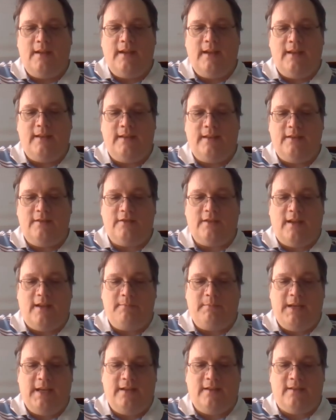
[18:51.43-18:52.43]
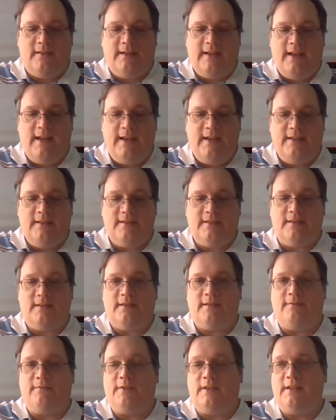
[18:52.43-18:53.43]
And then John Maynard
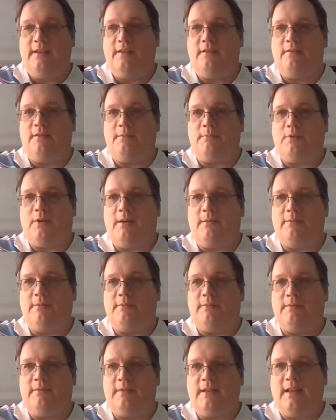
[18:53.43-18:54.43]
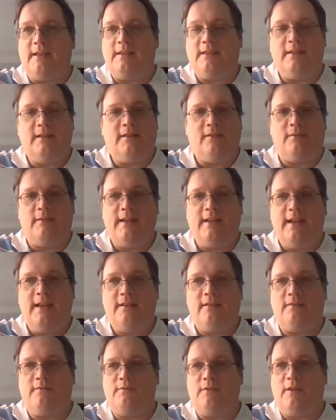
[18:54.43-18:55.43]
Keynes' video, and probably not the
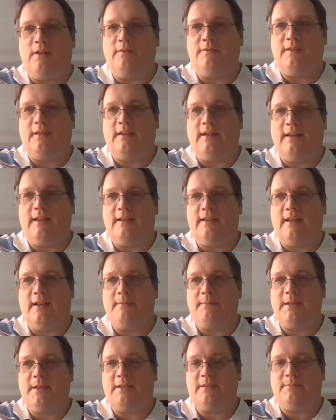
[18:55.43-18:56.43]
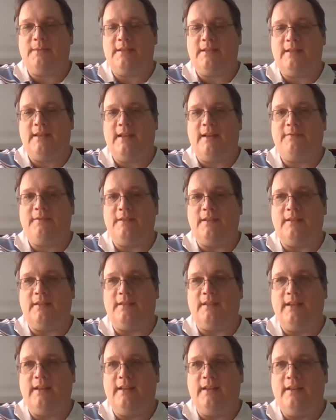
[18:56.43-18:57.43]
creator of welfare economics, but
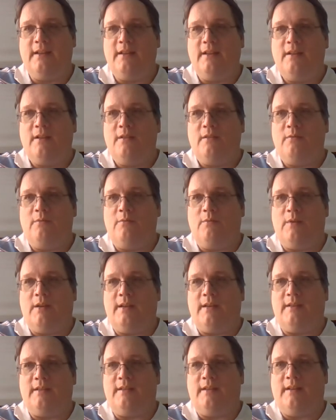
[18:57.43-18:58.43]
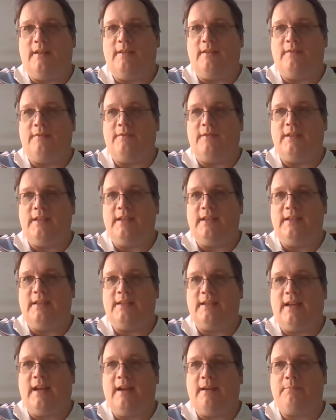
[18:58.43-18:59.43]
definitely one of the
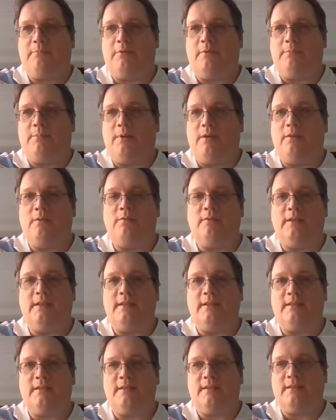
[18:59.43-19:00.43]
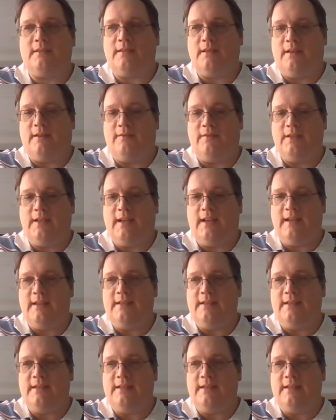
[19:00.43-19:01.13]
top proponents of the